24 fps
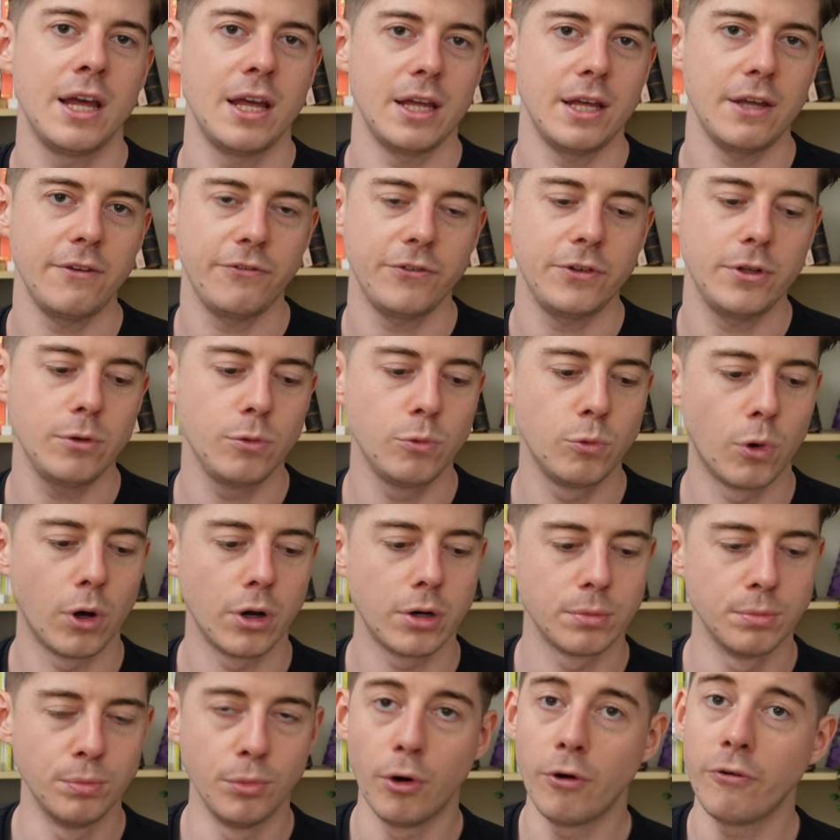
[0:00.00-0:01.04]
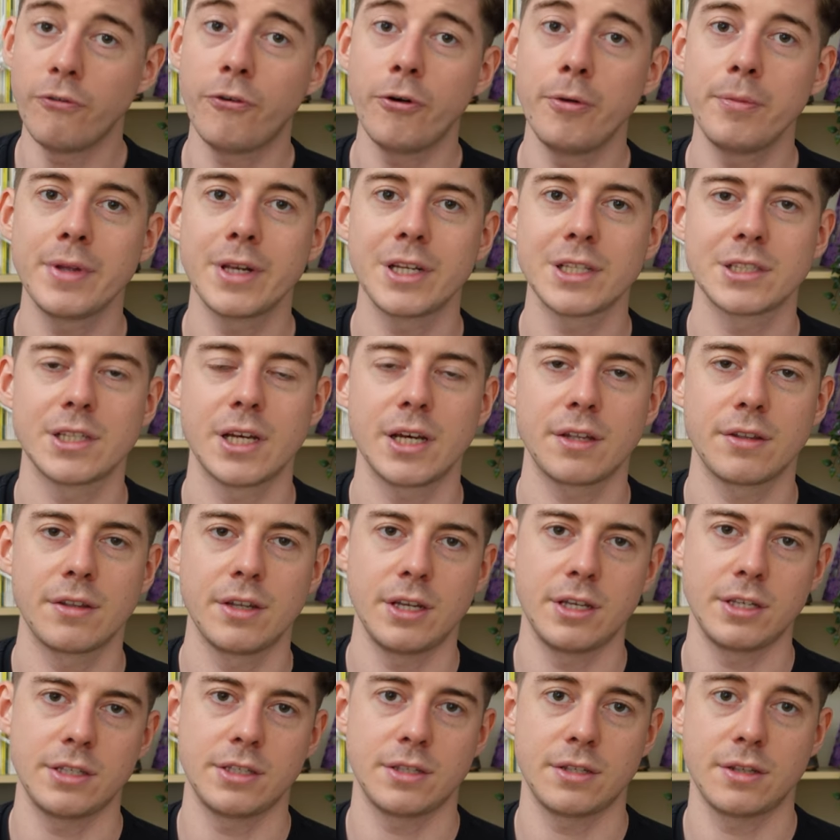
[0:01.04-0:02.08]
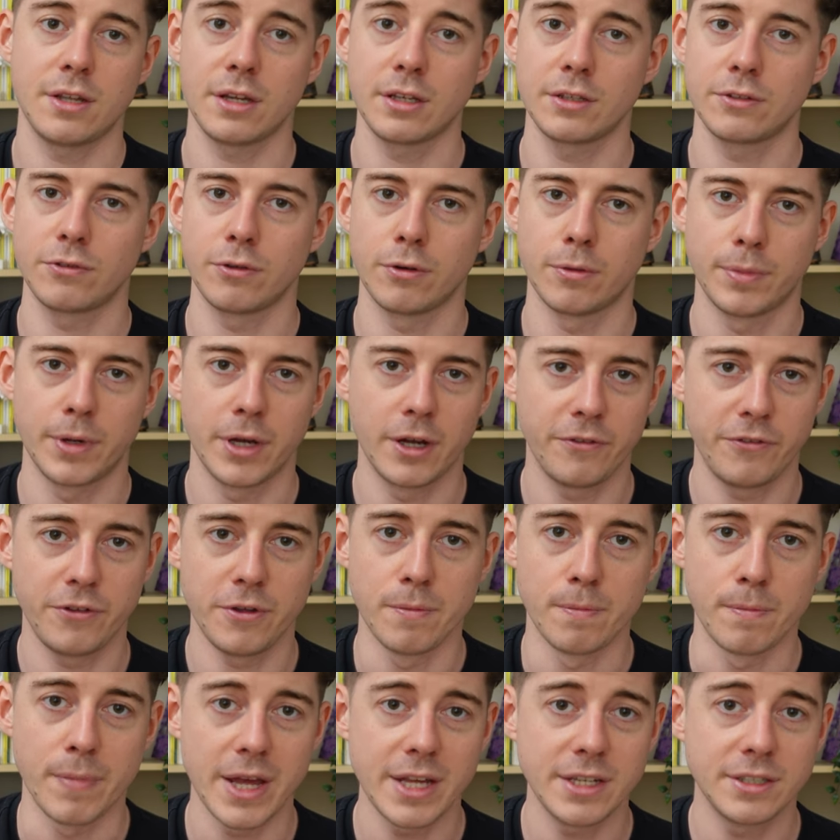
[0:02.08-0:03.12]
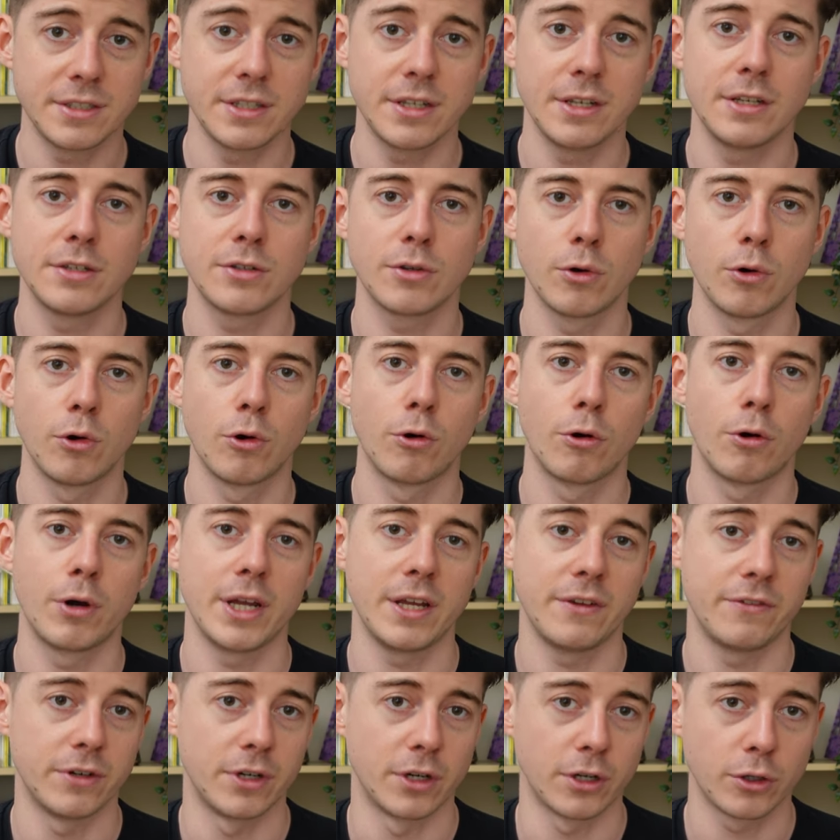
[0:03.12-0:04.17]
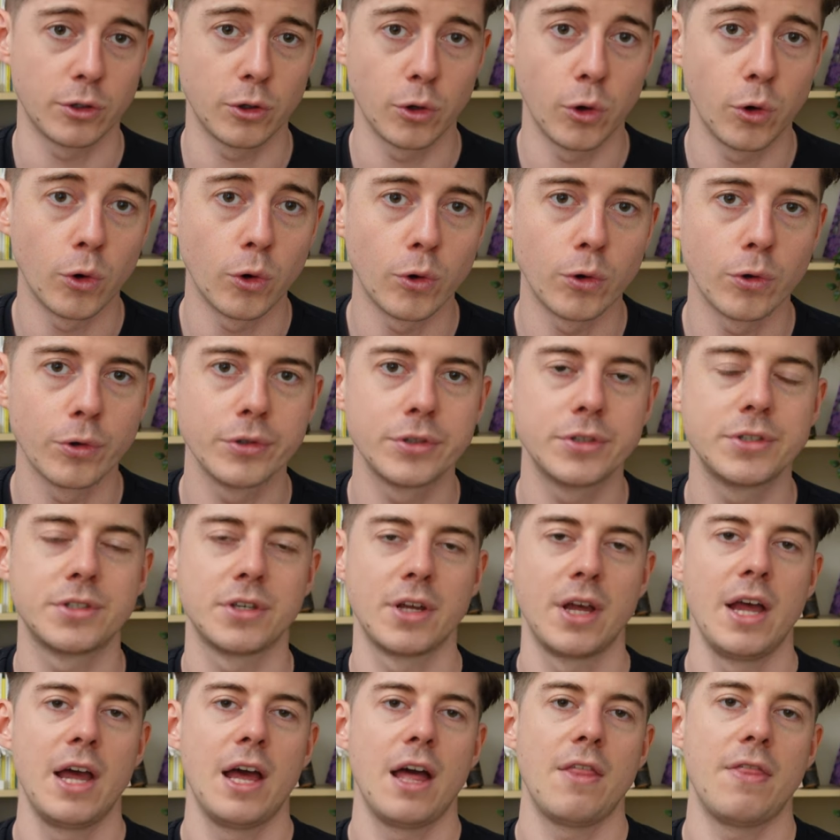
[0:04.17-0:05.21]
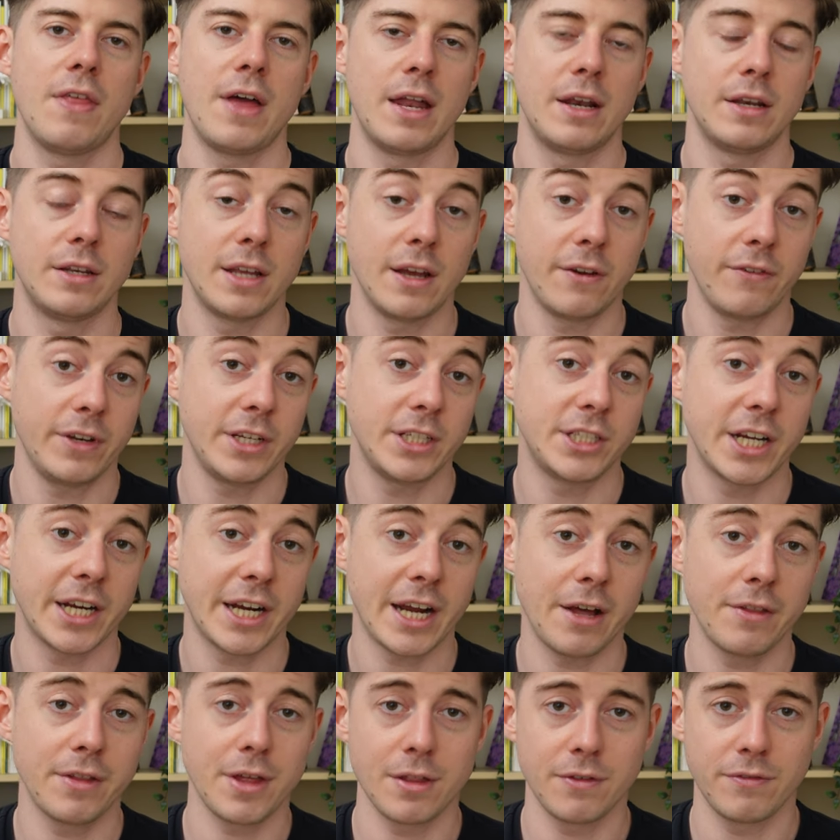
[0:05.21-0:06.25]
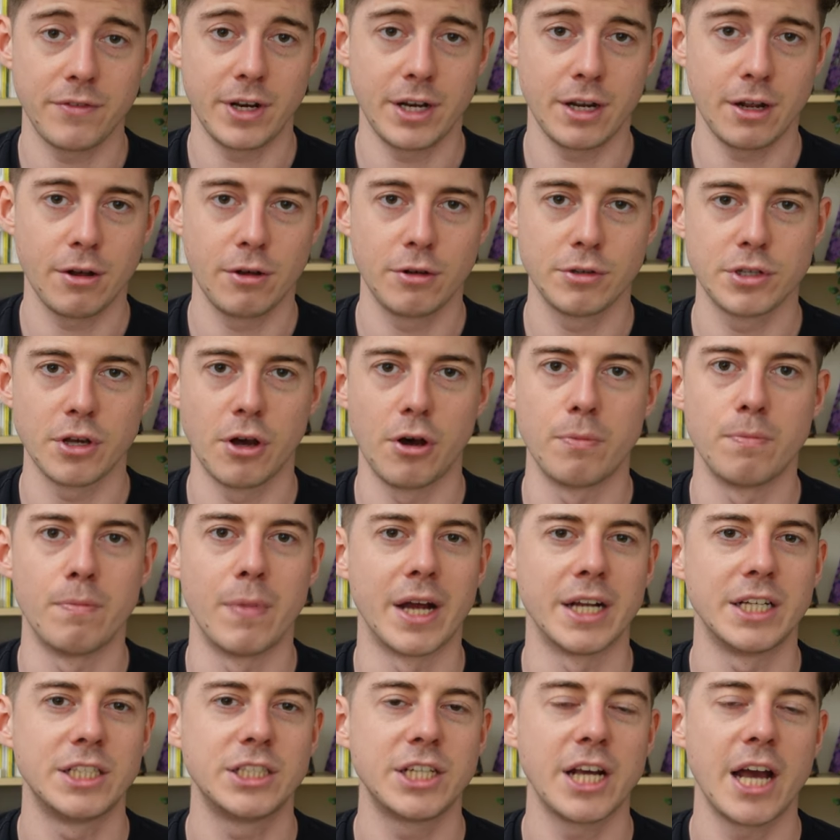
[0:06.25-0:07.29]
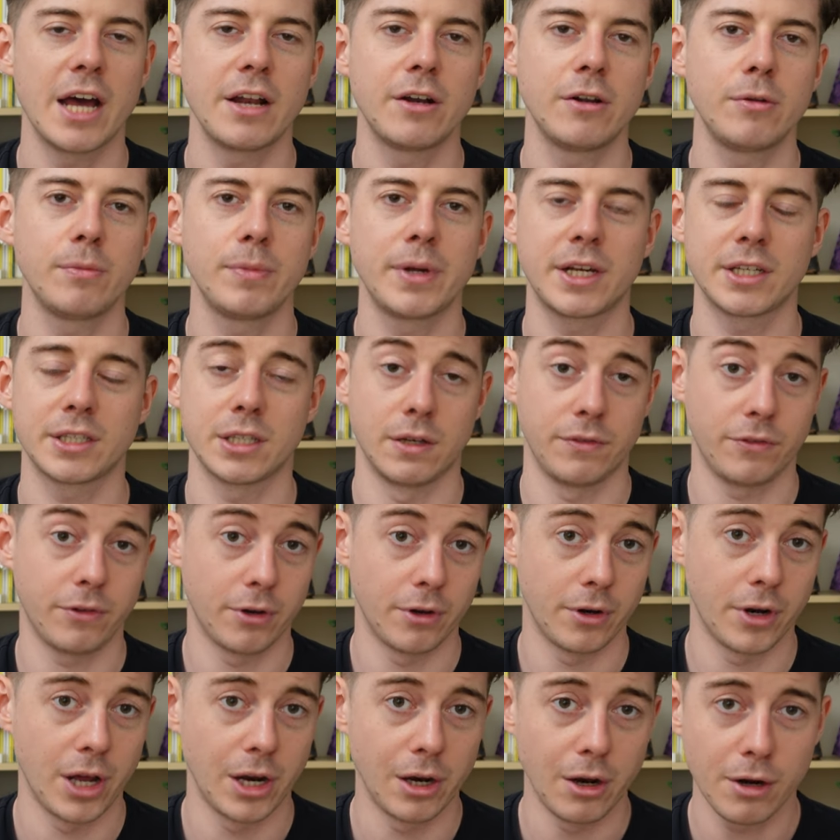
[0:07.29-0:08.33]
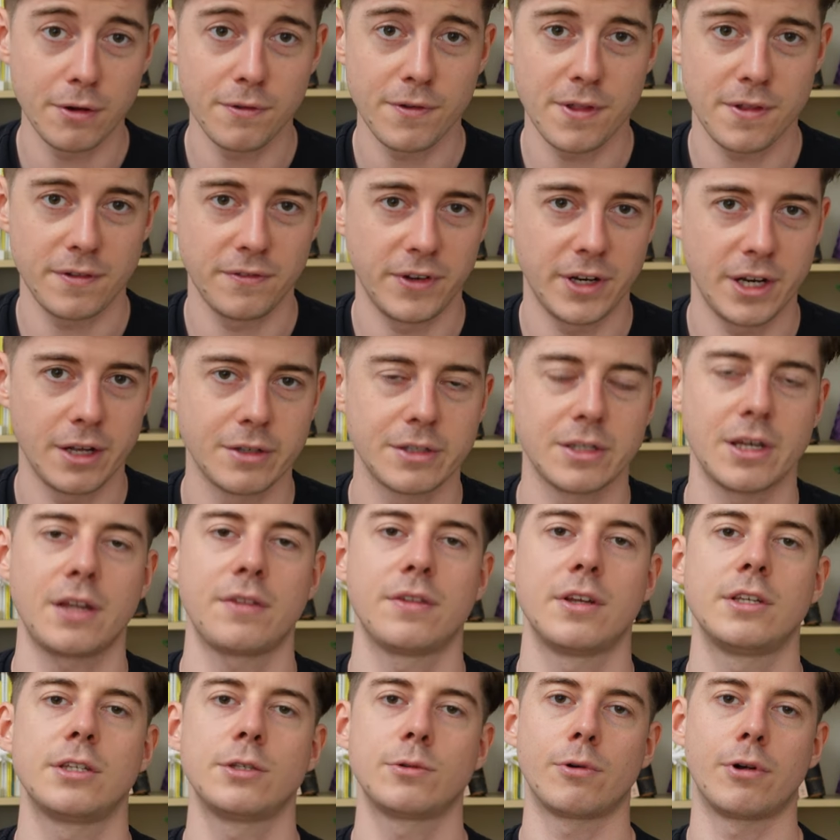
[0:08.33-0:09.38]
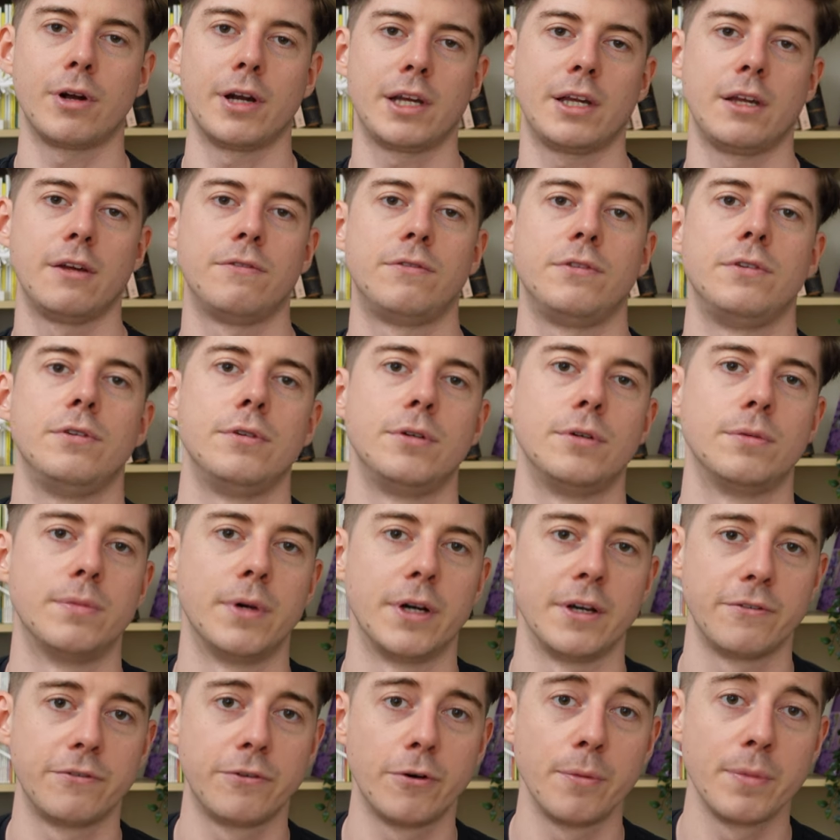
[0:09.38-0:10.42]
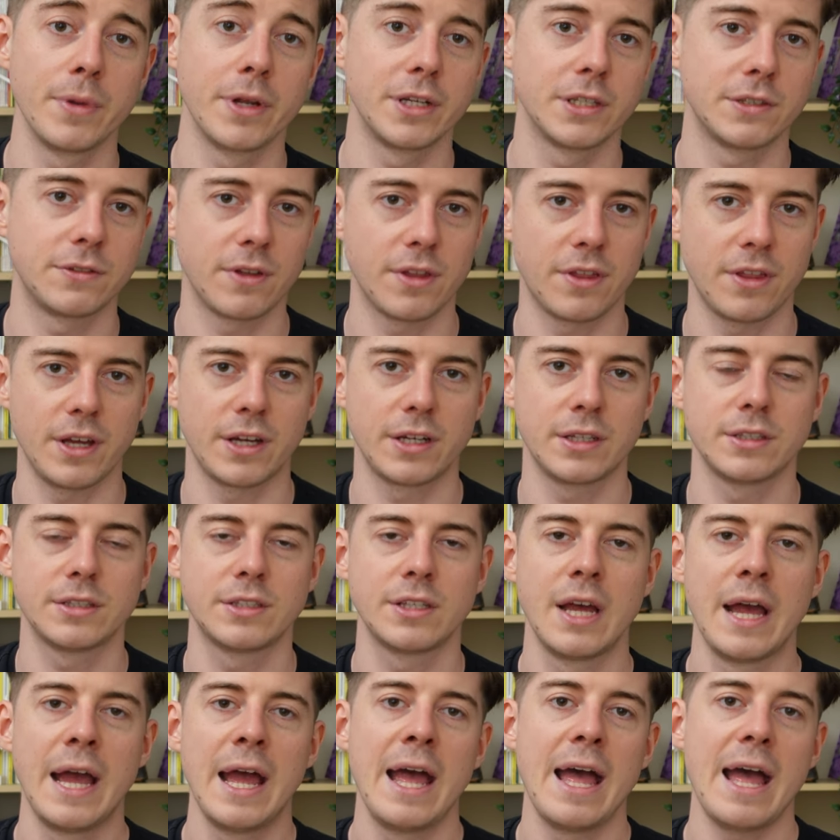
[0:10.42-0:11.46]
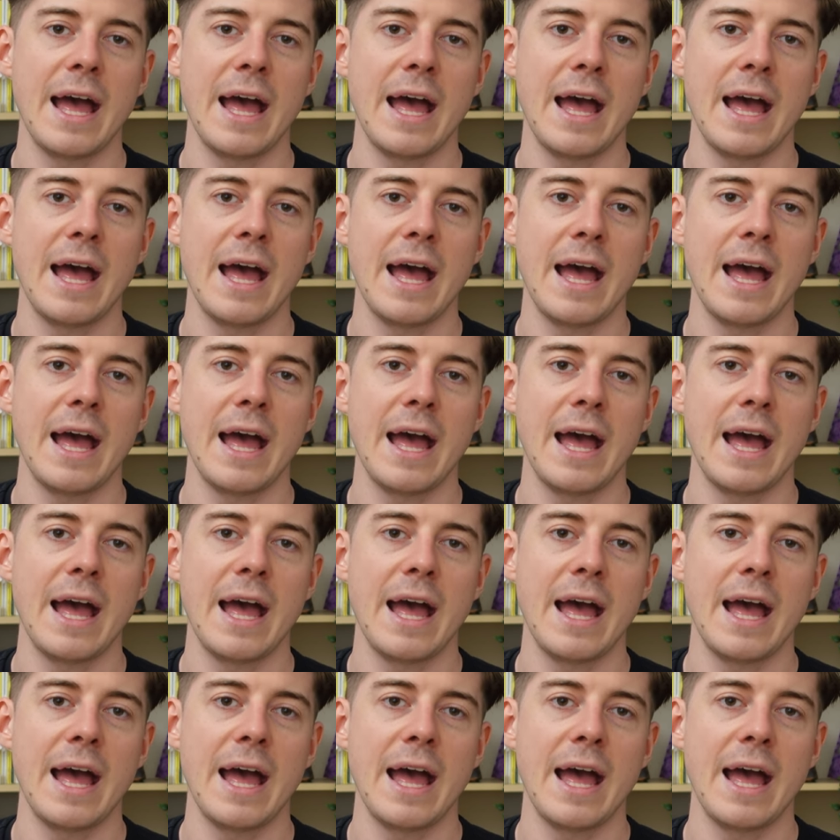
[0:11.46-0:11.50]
If you want more formulas like this, things for perfume bases or even accords, then definitely check out the other videos on my channel, because I've got a lot of other videos like this where I give you my formulas for things.